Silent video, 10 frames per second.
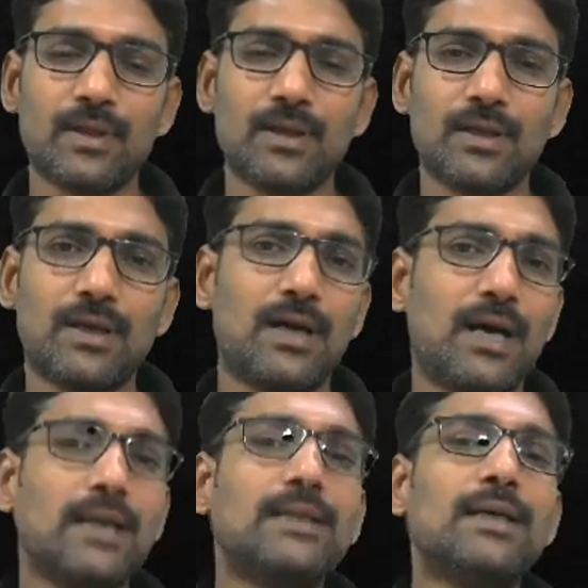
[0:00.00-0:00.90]
the
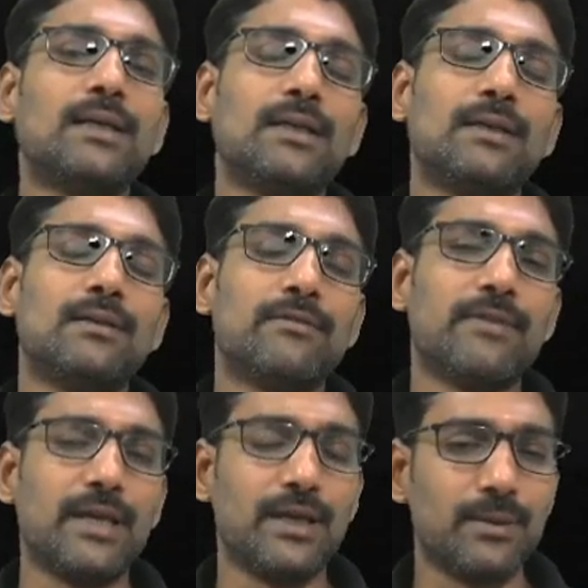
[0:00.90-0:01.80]
other
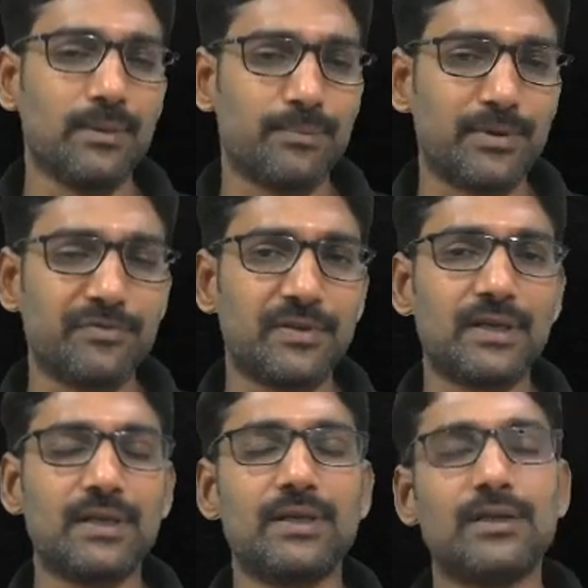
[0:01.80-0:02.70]
we prefer
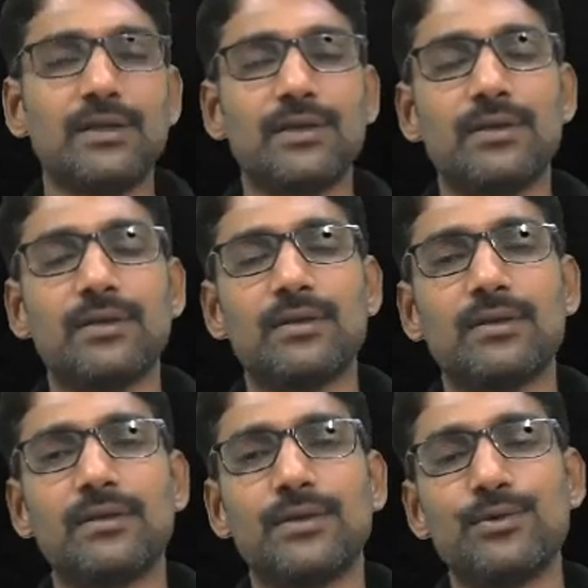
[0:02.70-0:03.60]

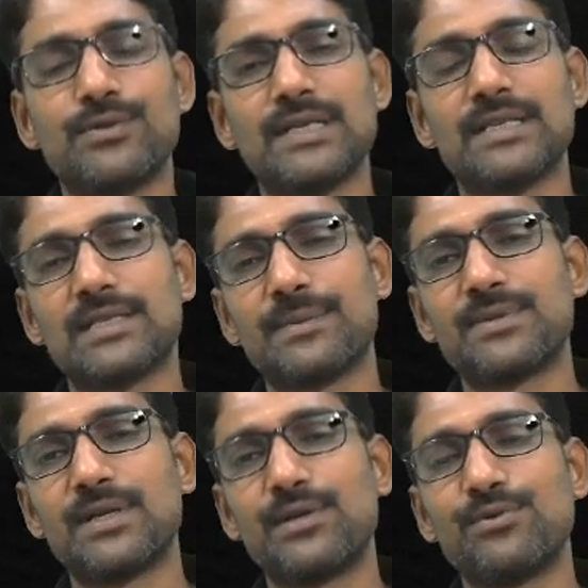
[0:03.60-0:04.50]
using
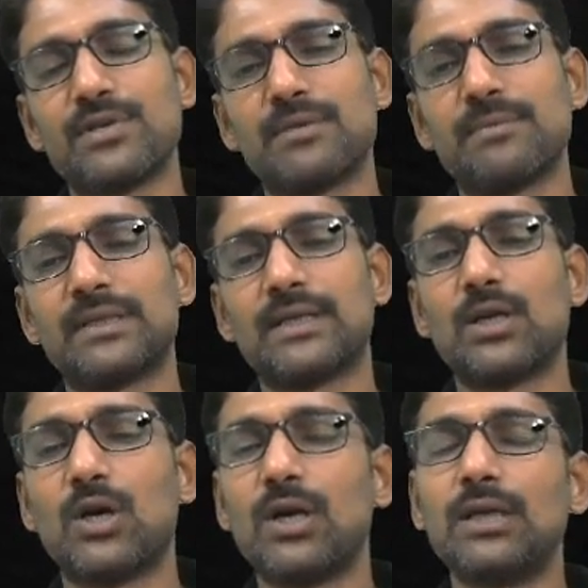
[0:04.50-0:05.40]
substitution method
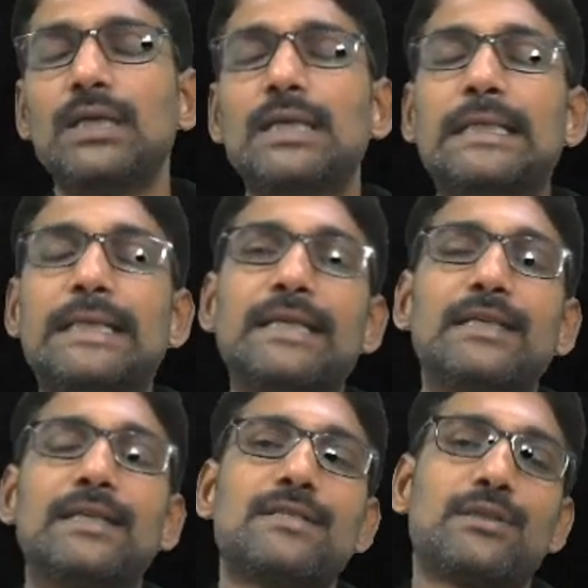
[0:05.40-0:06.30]
or
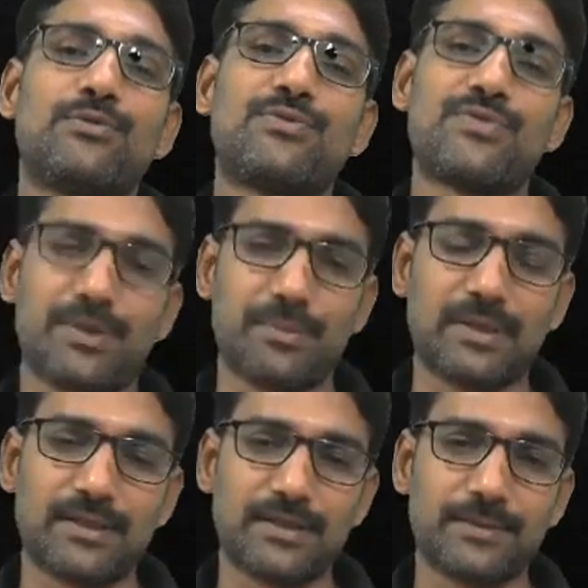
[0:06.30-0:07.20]
recursive tree
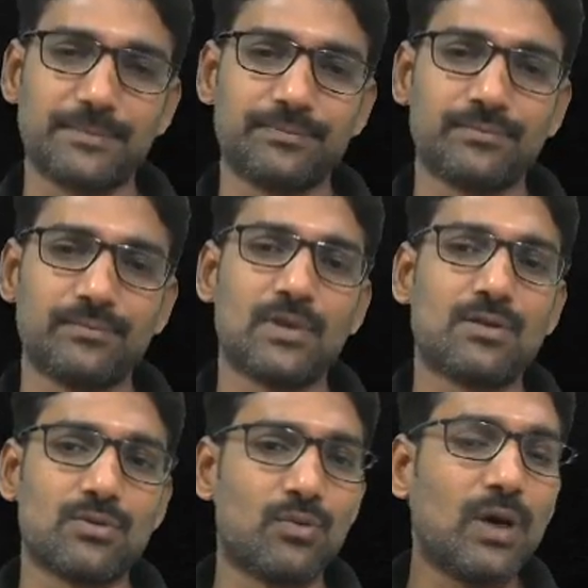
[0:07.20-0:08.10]
method
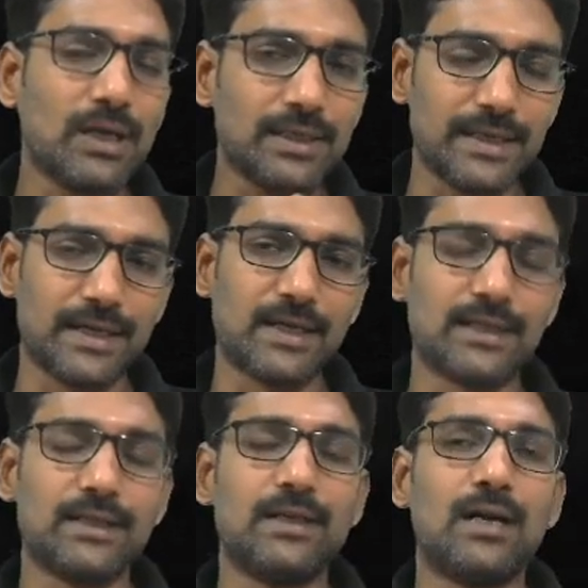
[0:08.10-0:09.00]
so what they
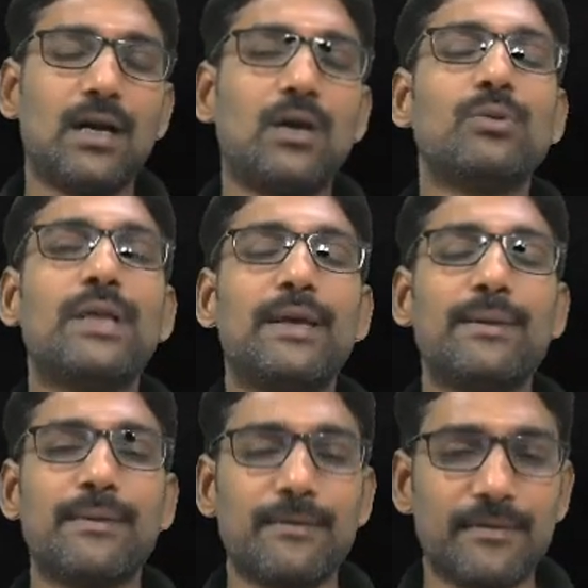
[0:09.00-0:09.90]
are how they